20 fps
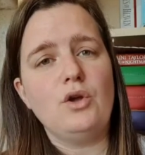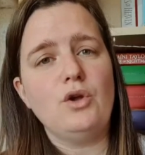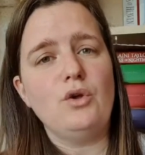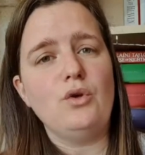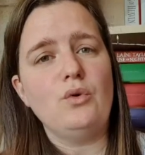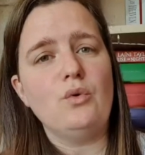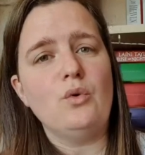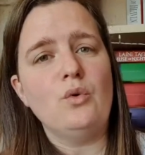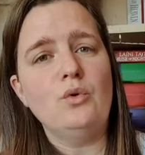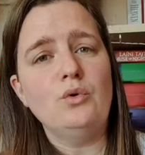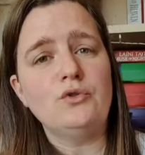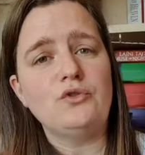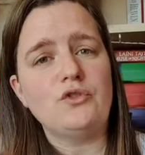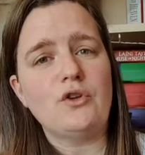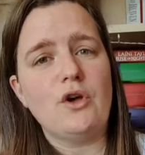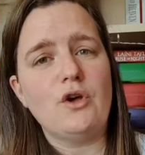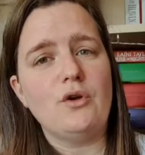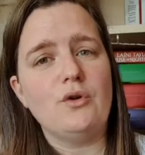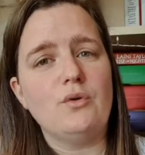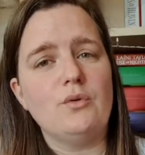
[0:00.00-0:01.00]
who
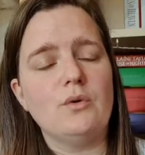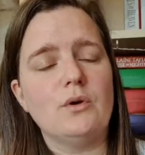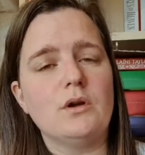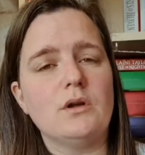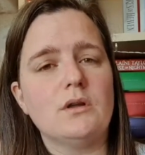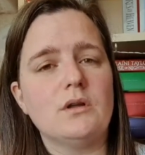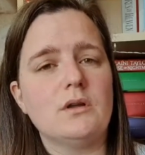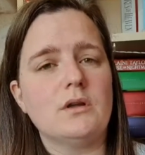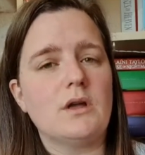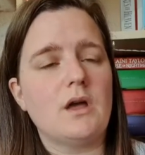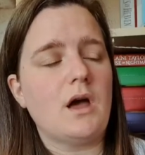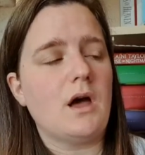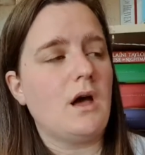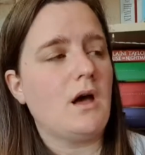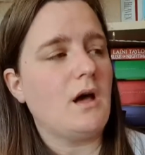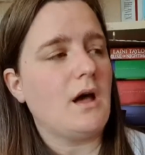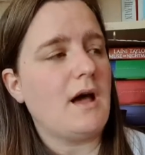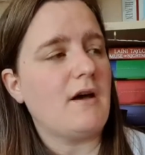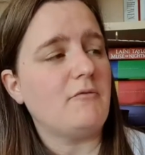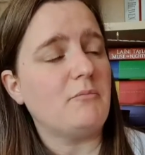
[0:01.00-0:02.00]
also
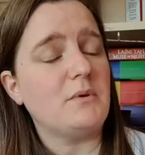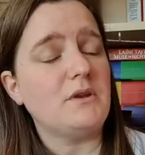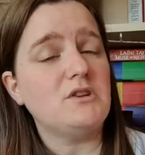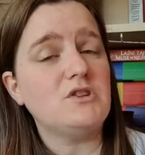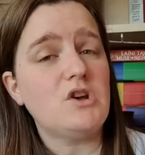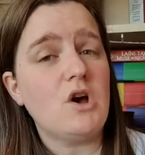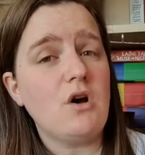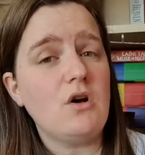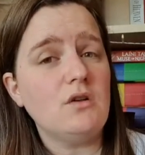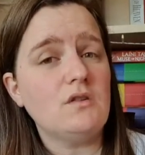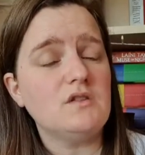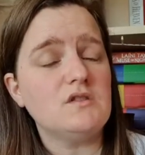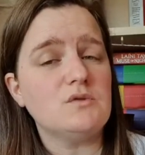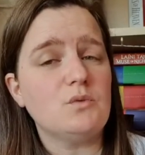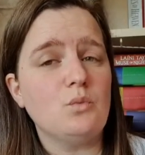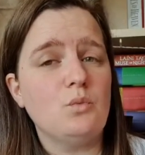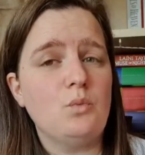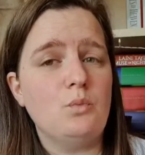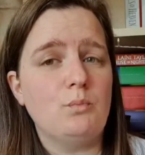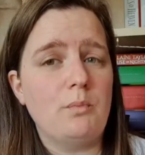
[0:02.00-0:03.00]
uh, have been tasked
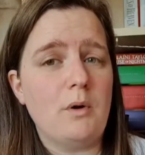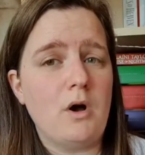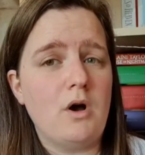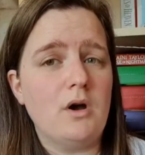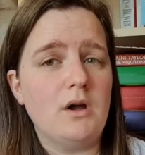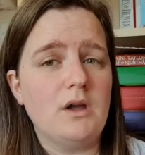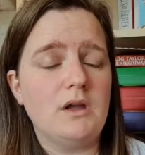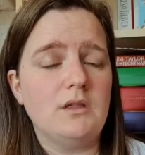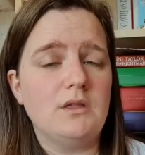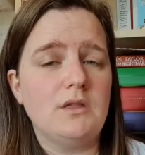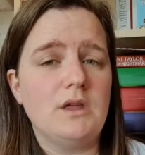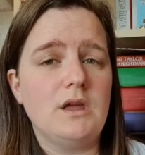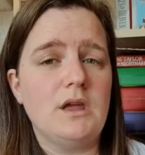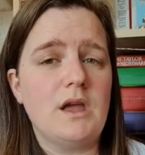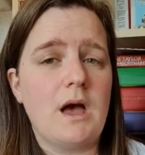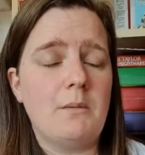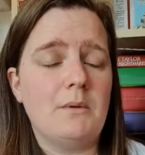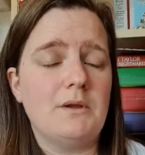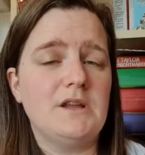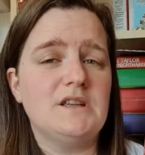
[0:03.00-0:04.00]
by the
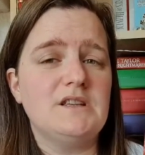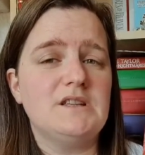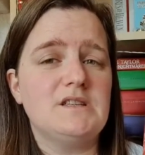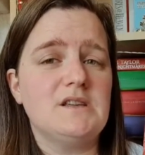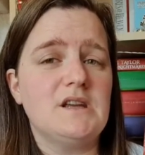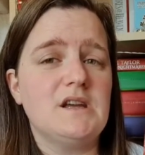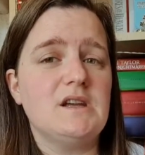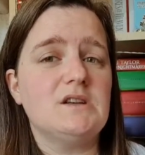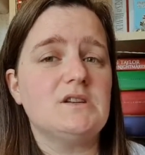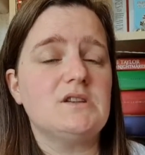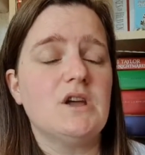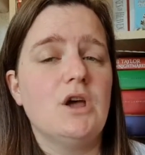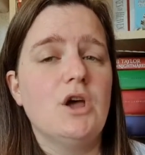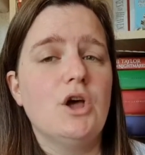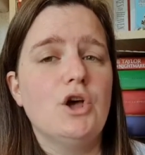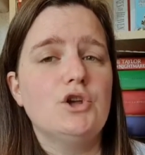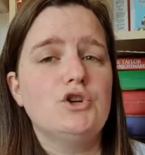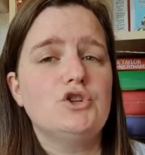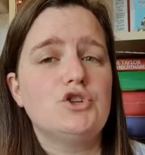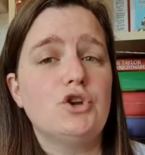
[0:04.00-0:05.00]
Amyrlin seat
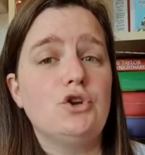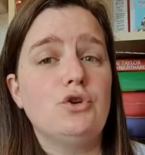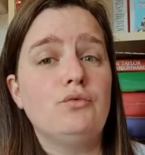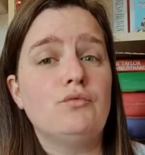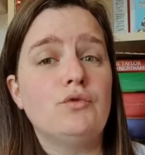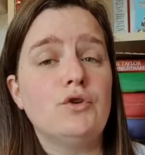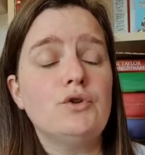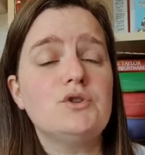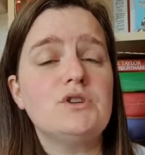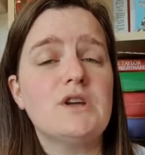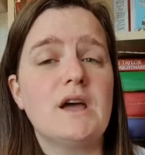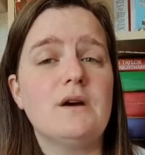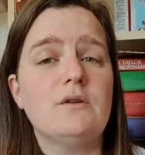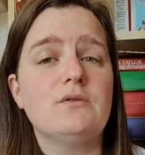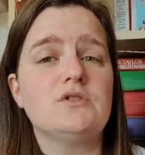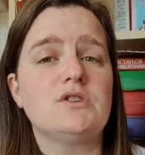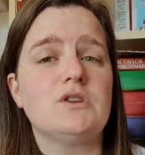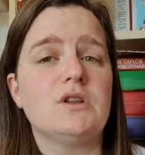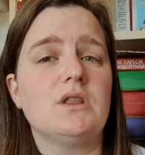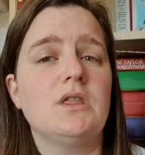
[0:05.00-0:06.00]
to root
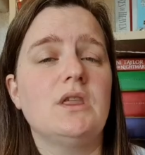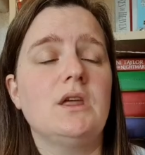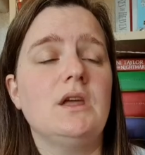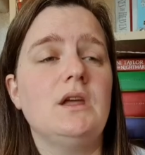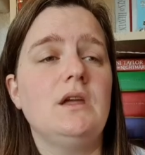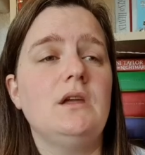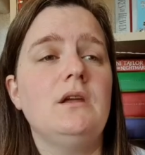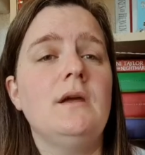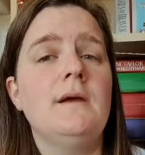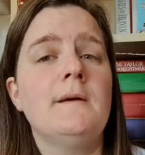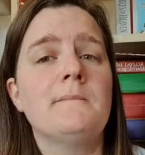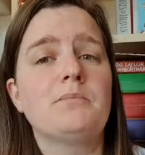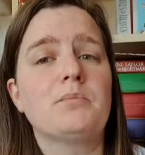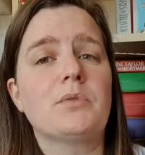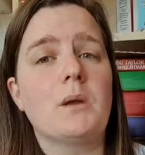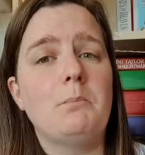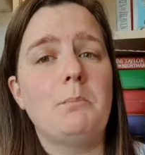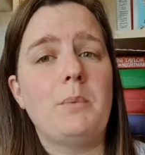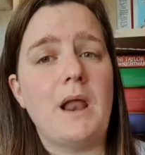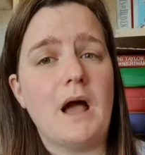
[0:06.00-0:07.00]
out the
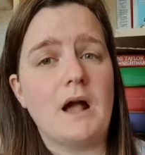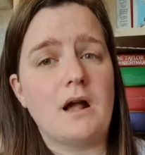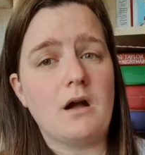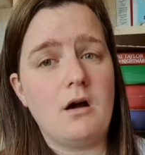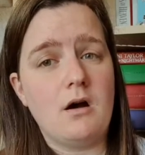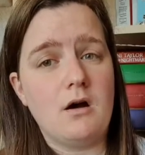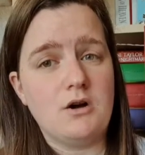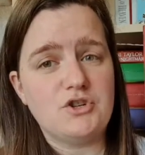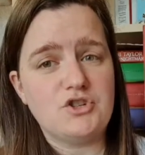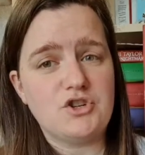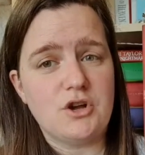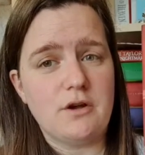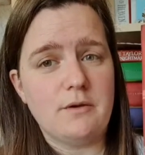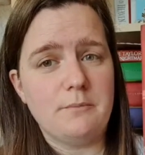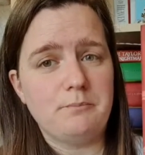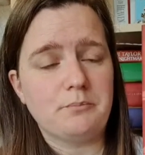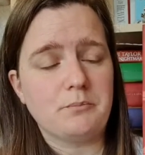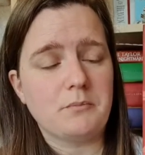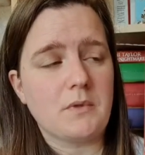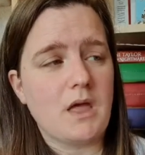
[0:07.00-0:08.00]
Black Ajah
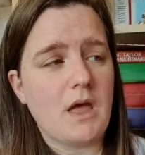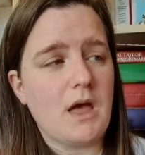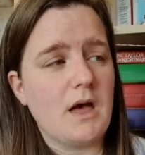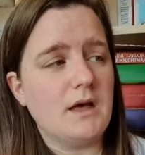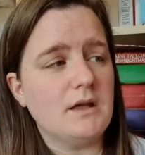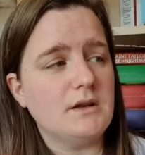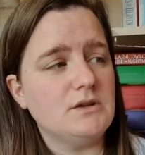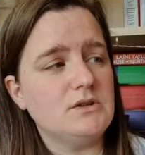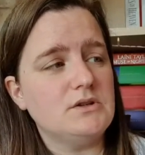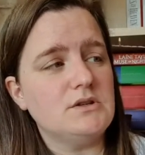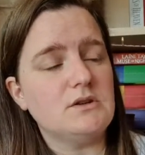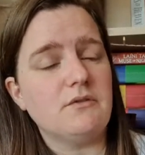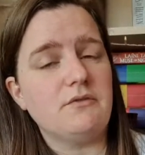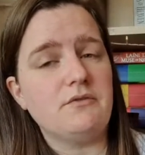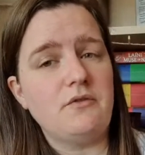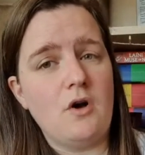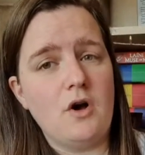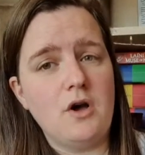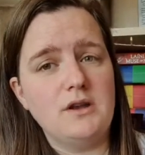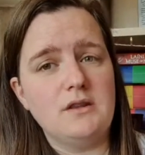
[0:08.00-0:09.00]
and
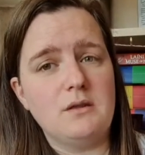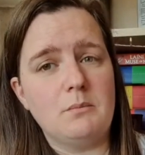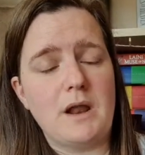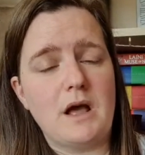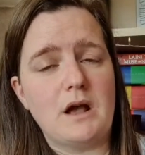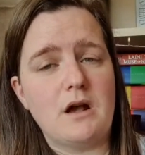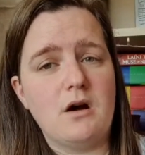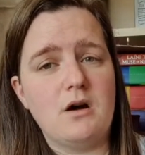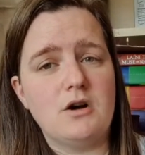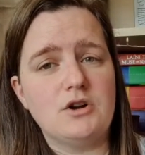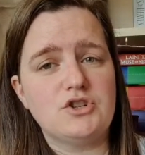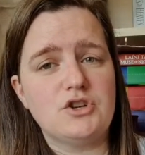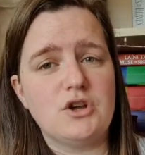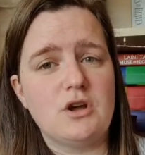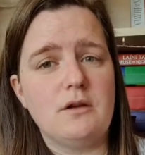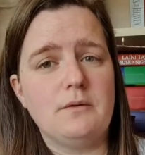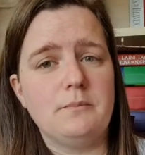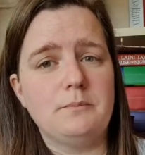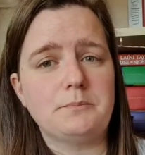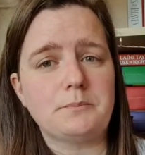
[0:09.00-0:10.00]
find the Black
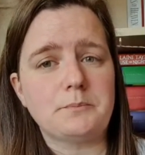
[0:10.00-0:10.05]
Ajah.